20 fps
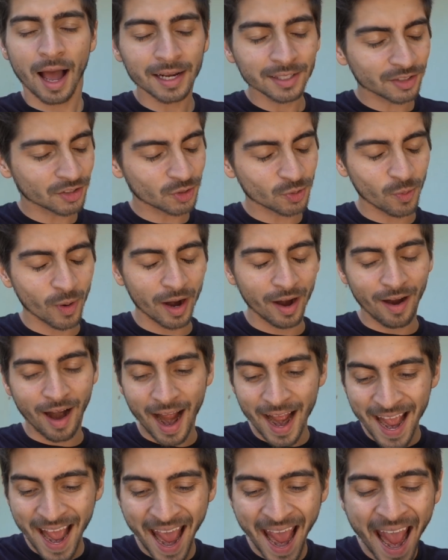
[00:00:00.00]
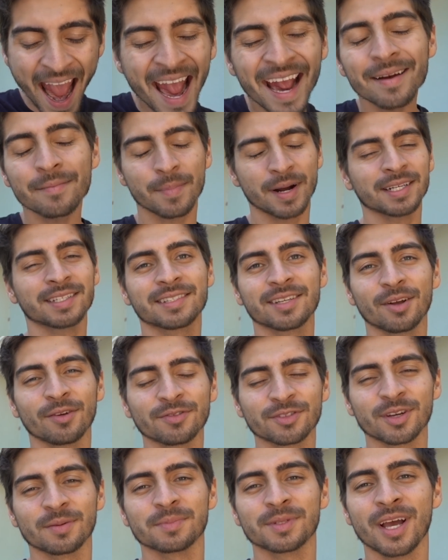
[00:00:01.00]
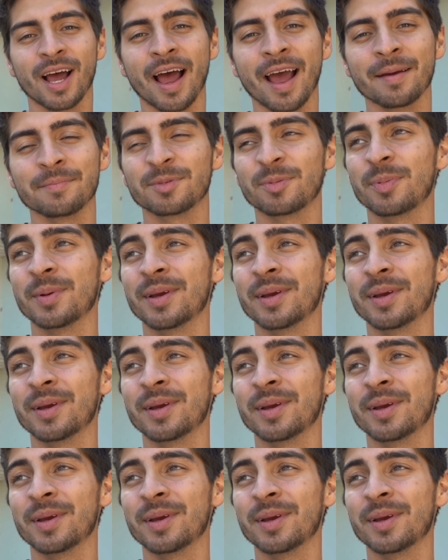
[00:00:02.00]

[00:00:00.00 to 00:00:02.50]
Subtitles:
I swear, I hate myself sometimes